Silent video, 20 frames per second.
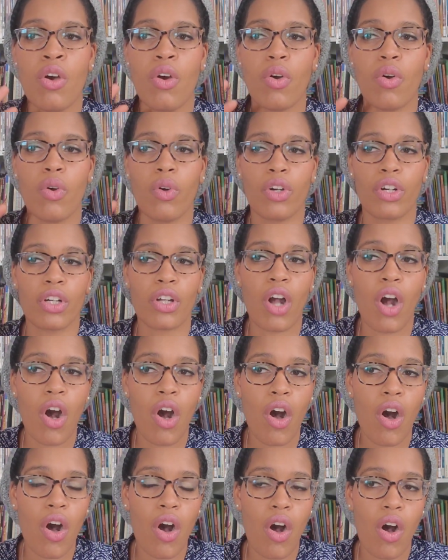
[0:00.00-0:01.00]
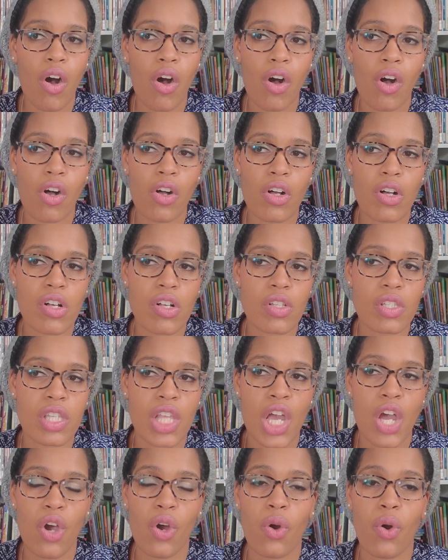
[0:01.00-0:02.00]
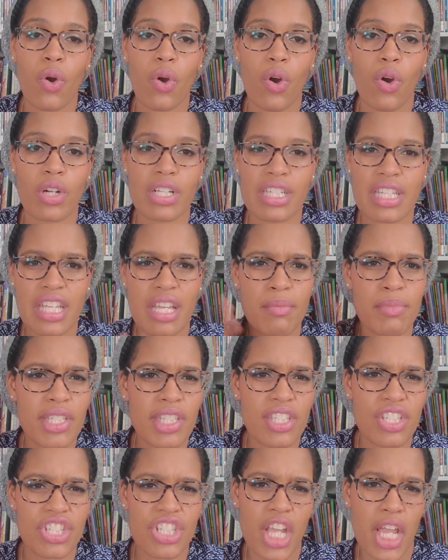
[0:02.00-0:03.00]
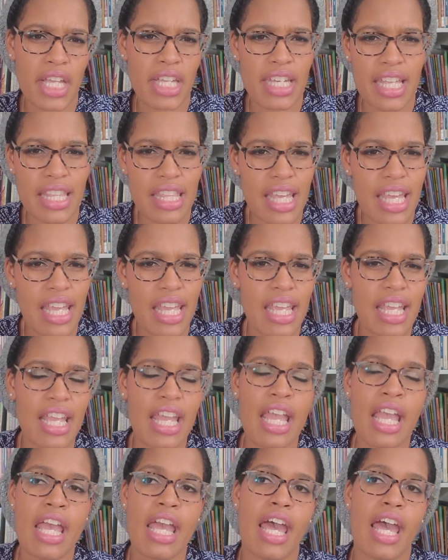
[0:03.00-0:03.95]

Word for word: or calls or tempted to check anything.